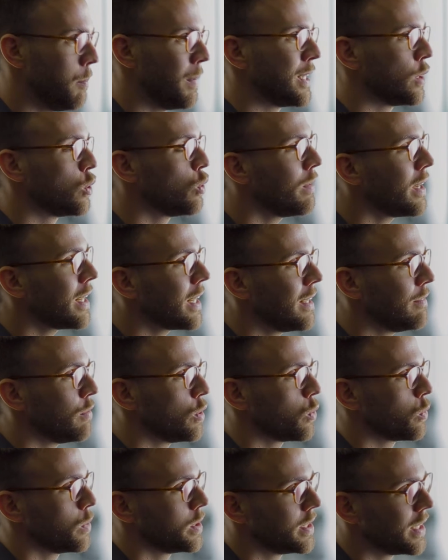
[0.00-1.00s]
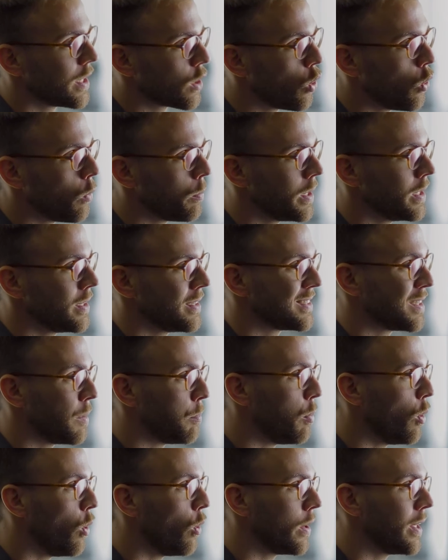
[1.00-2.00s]
almost a cult. But where do
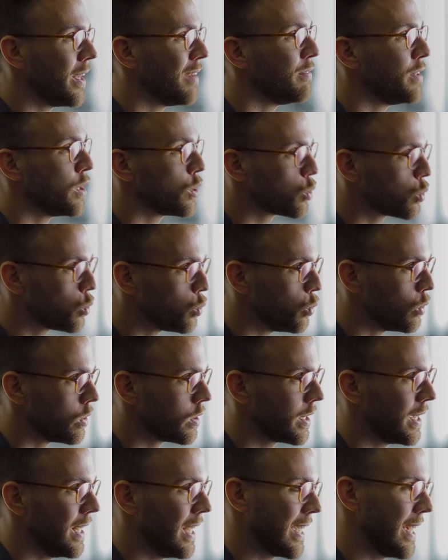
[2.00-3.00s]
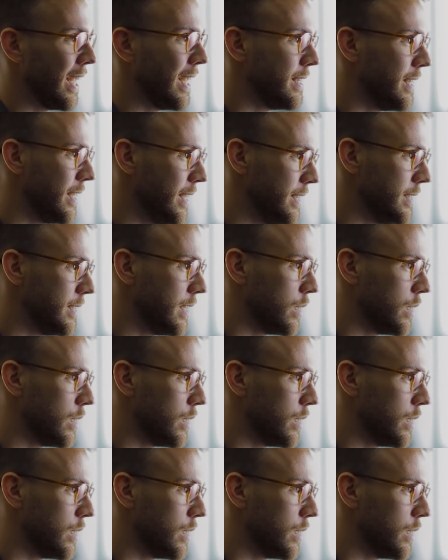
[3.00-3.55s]
these well-loved aromas, flavors, and